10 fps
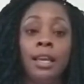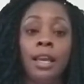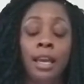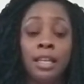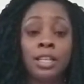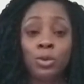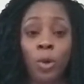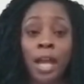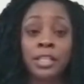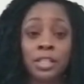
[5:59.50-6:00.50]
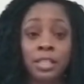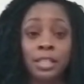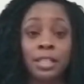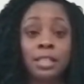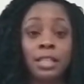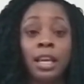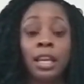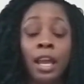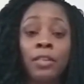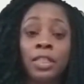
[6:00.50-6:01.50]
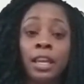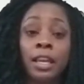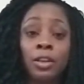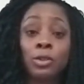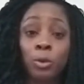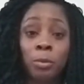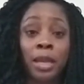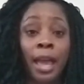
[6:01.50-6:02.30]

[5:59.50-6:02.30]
and his righteousness, and everything else will be